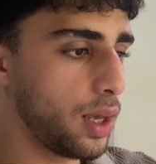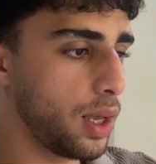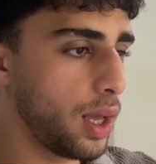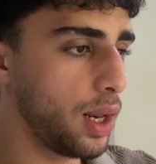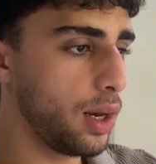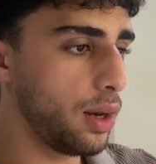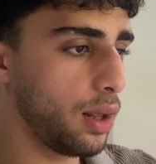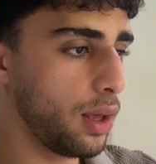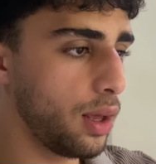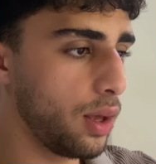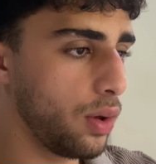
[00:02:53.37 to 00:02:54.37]
And
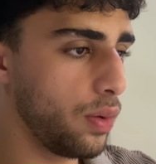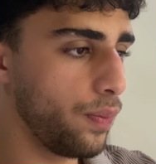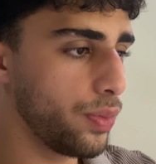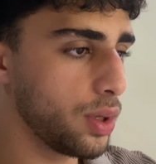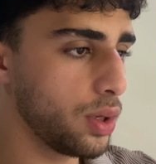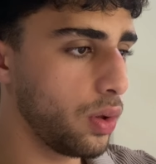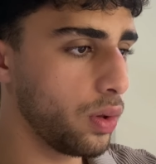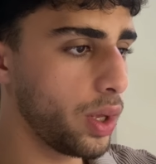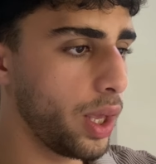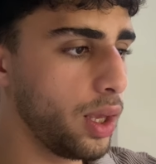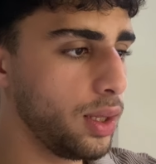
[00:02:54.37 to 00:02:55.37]

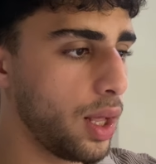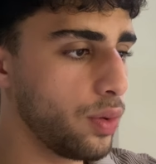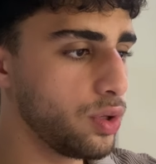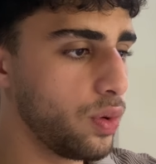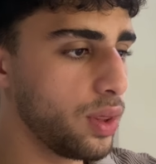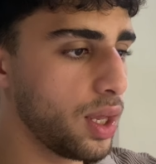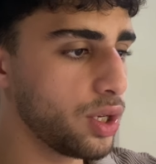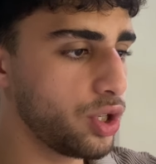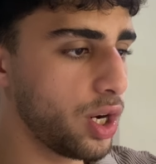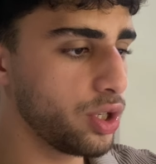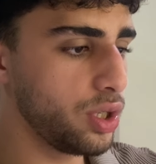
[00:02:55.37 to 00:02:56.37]
okay, now it's doing the
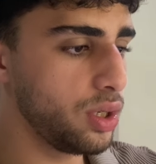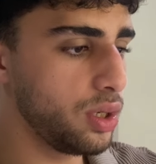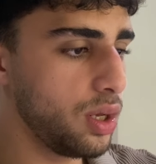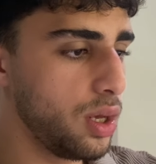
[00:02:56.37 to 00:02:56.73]
extraction.